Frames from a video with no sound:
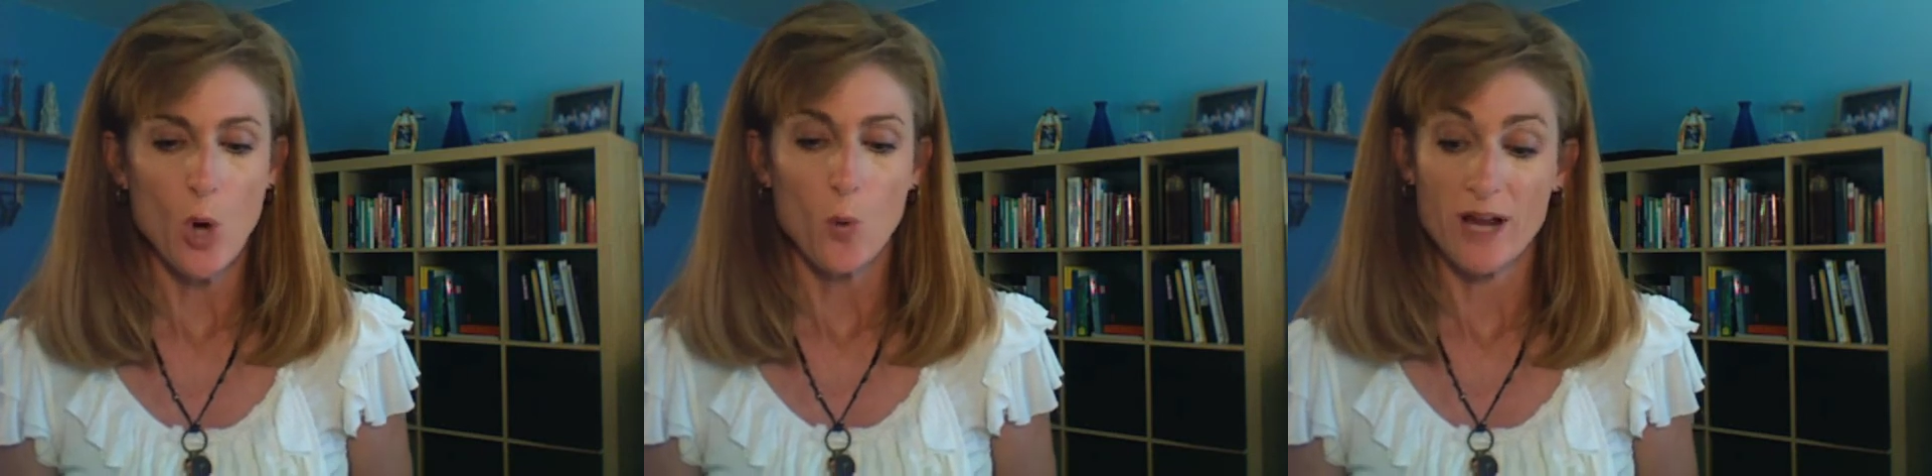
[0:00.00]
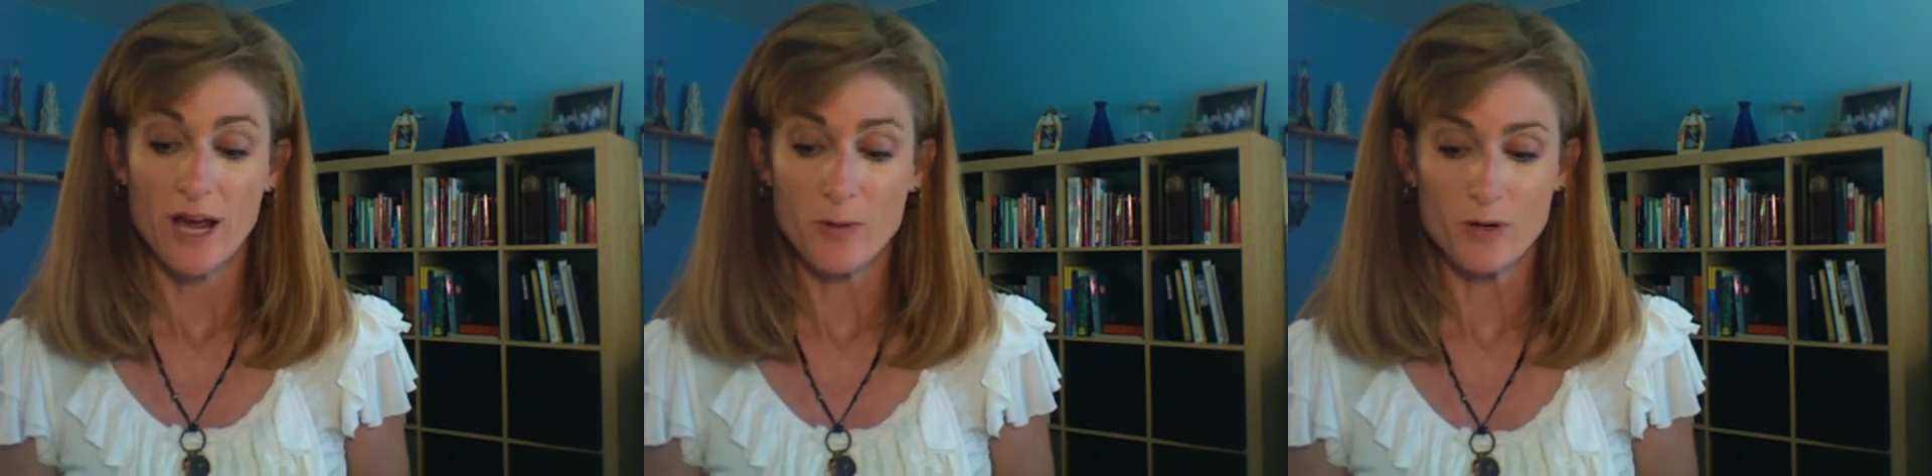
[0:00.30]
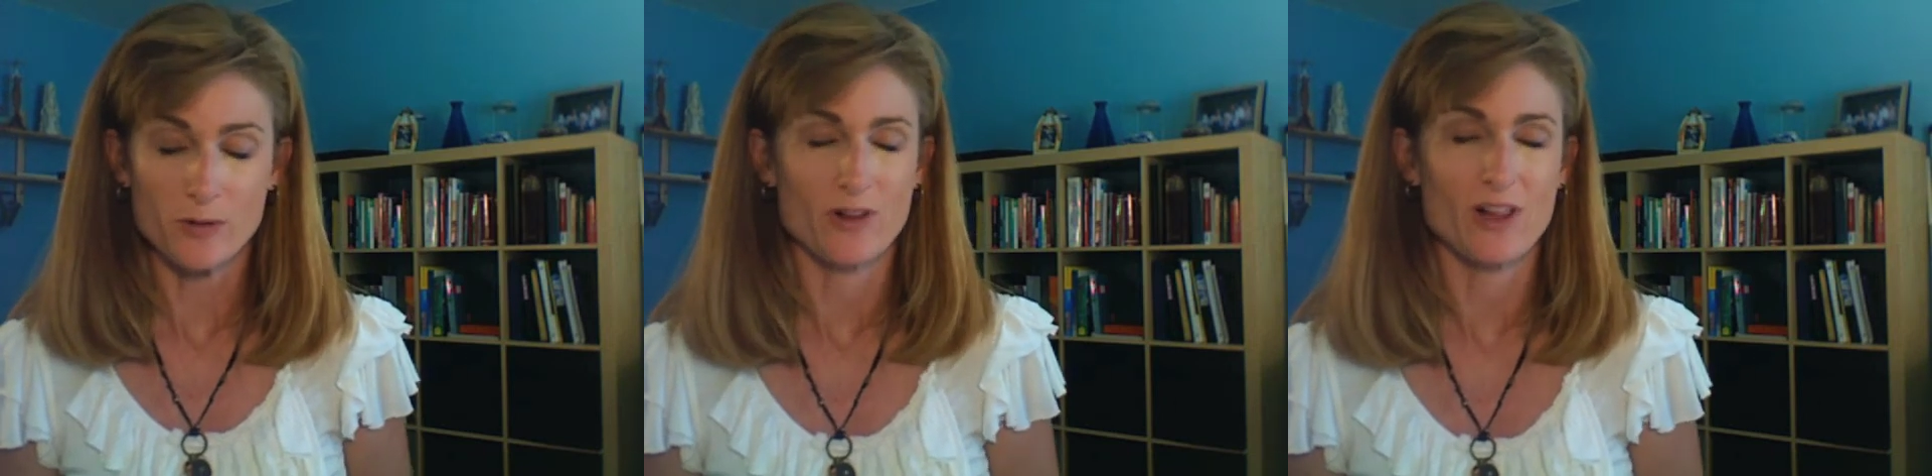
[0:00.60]
When I
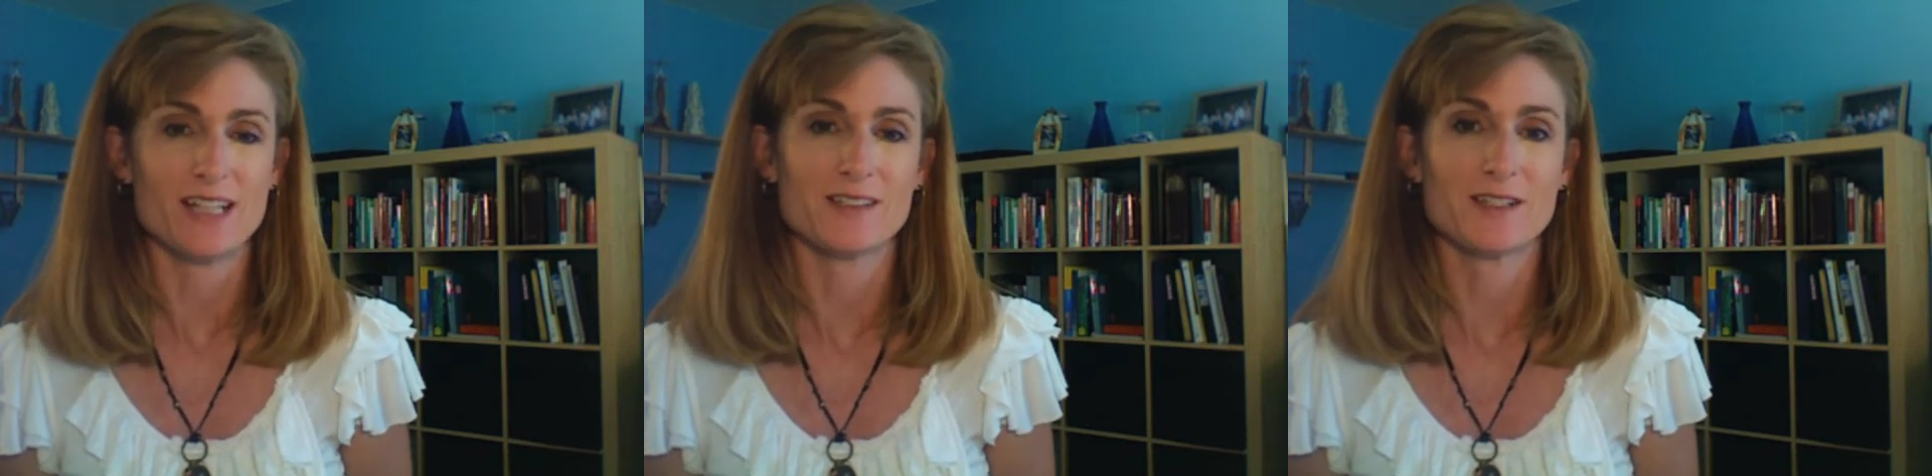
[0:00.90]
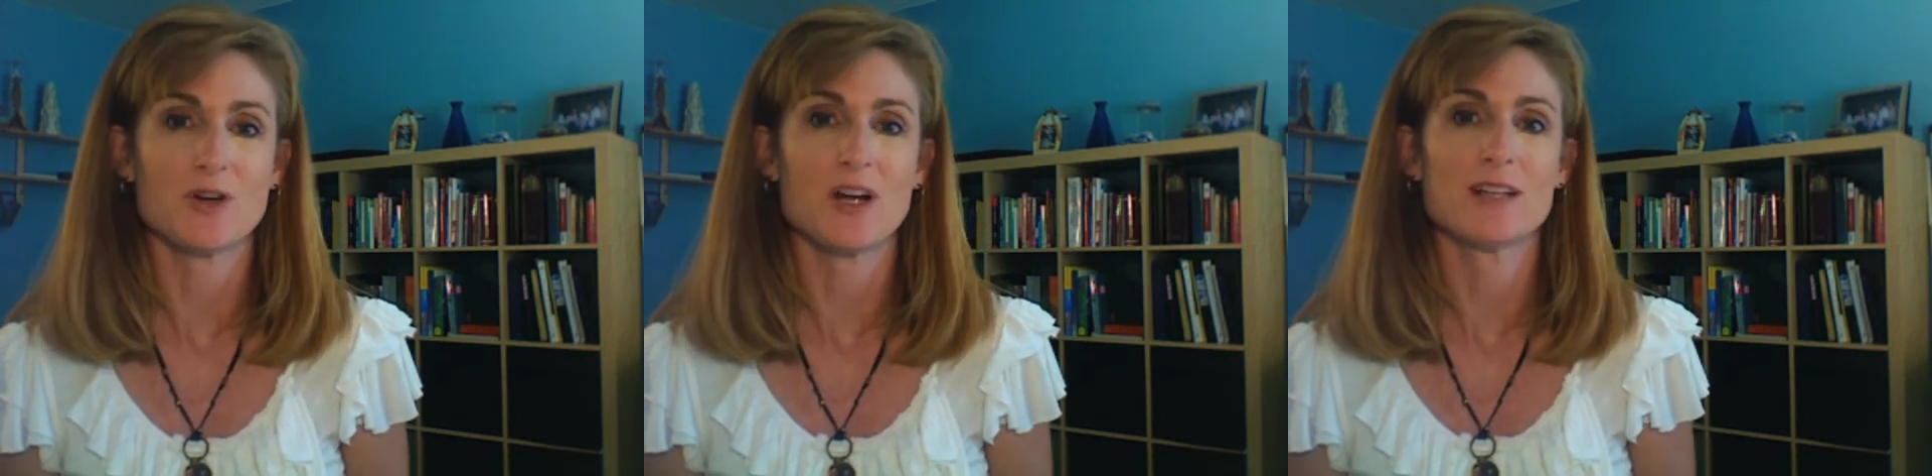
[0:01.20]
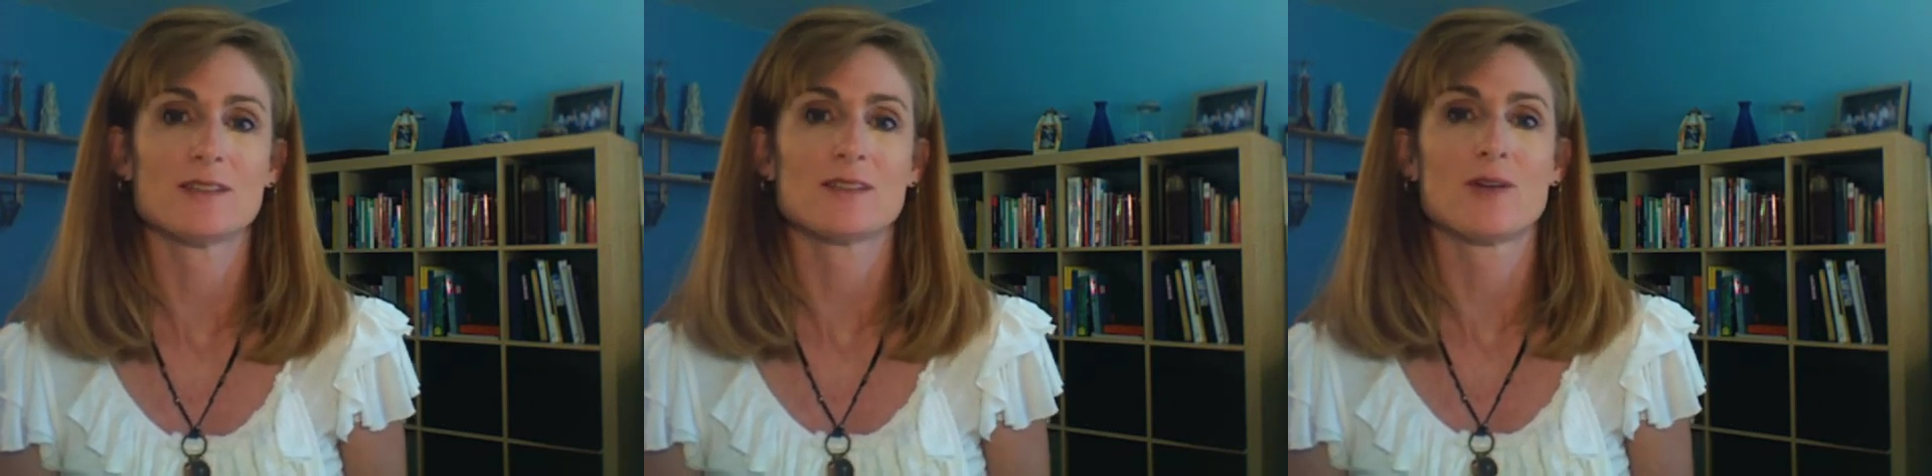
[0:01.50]
work with clients, I try
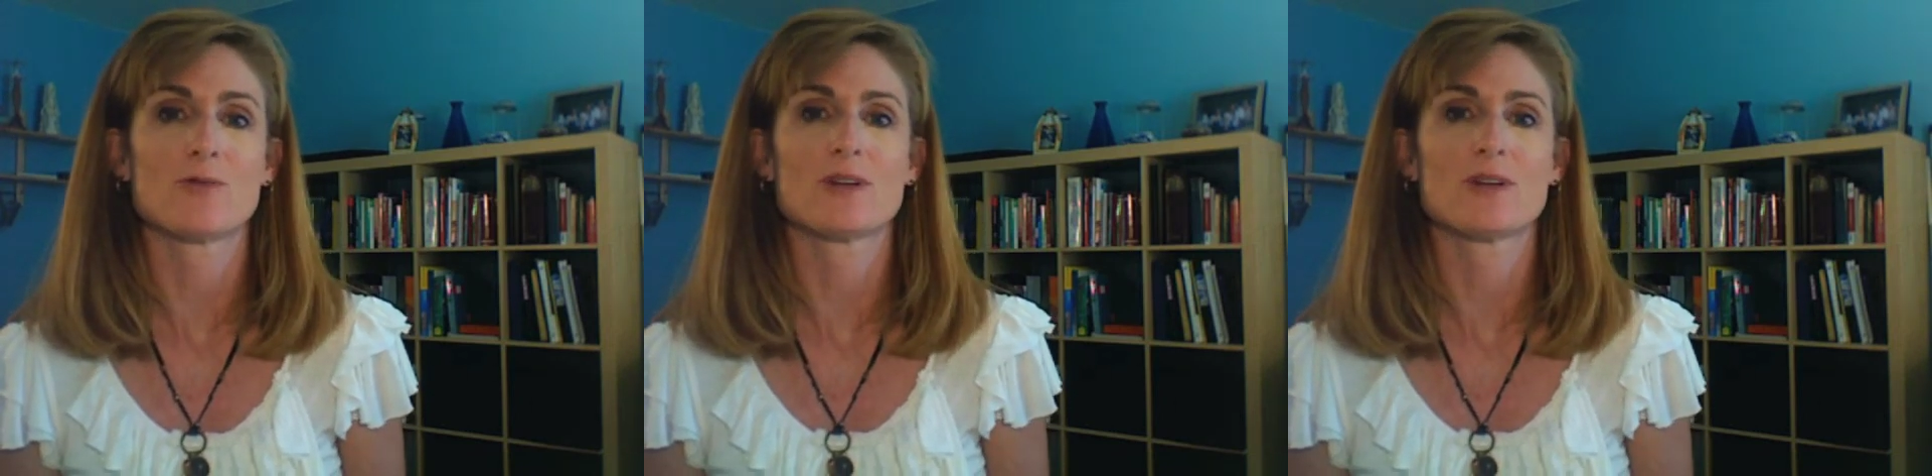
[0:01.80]
and set